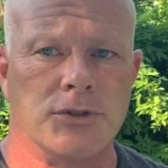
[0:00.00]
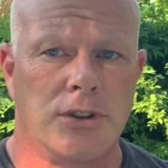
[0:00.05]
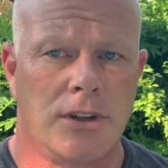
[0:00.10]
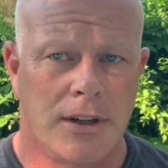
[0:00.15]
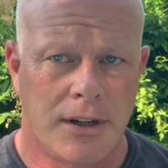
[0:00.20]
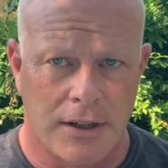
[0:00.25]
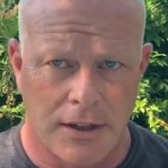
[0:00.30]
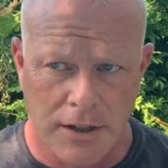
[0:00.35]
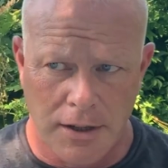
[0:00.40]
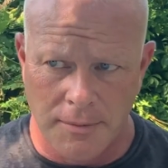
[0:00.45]
So
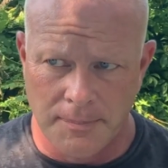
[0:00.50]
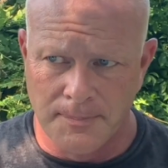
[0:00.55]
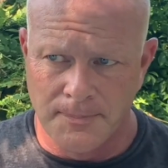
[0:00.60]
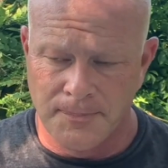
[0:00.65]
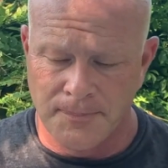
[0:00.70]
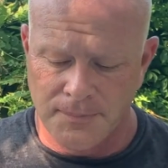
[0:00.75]
there you go.